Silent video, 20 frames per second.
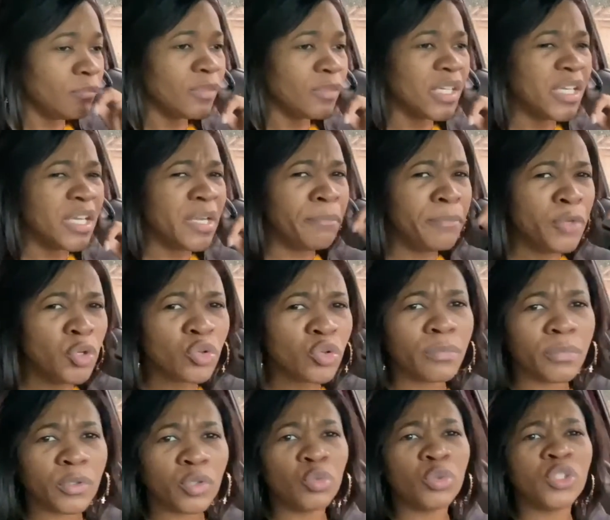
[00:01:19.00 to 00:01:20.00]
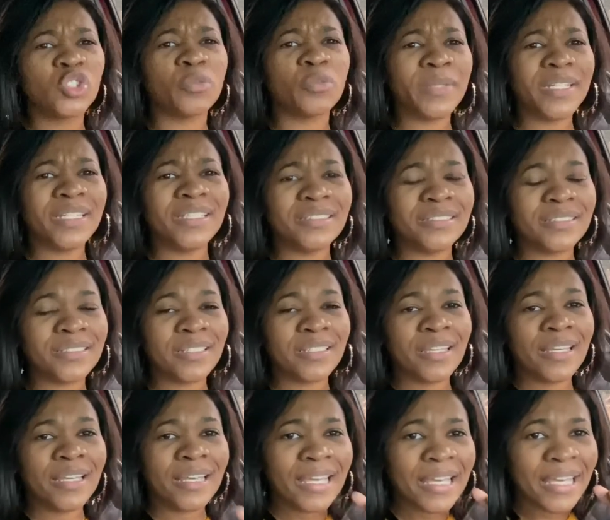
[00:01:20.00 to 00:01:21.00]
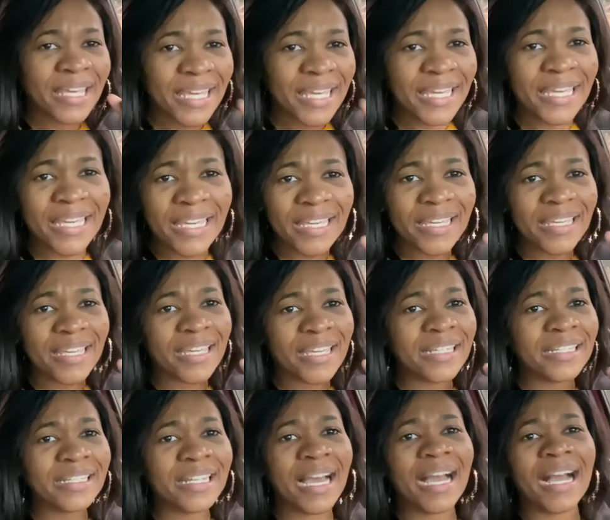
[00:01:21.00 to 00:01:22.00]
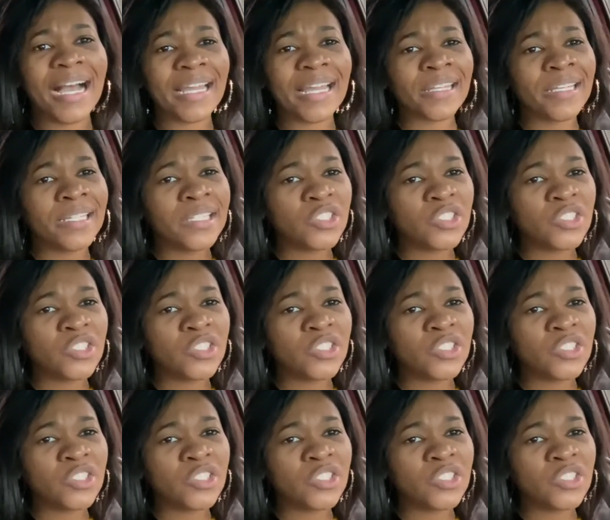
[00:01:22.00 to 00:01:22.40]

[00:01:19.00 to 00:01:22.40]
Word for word: immutable which means he cannot